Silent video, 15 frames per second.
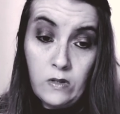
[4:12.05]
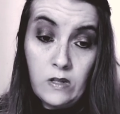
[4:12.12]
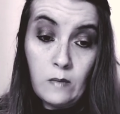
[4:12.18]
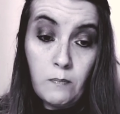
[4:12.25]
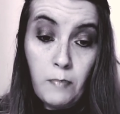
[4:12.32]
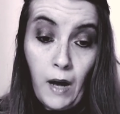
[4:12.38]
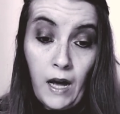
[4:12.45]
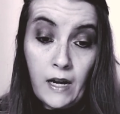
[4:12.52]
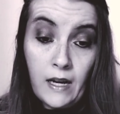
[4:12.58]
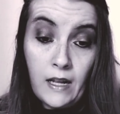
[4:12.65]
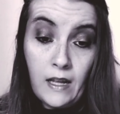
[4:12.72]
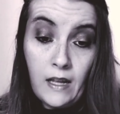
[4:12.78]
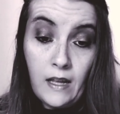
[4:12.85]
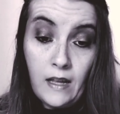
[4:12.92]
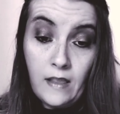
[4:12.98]
a
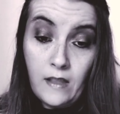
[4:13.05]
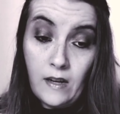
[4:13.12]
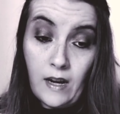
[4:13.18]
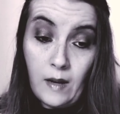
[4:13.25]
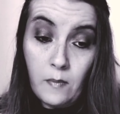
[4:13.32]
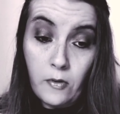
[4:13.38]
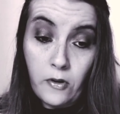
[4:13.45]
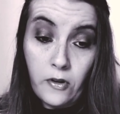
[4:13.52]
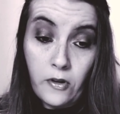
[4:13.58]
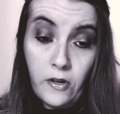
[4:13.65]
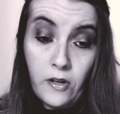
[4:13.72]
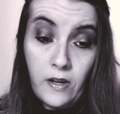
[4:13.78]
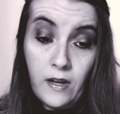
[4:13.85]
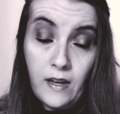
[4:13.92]
body in the neighborhood,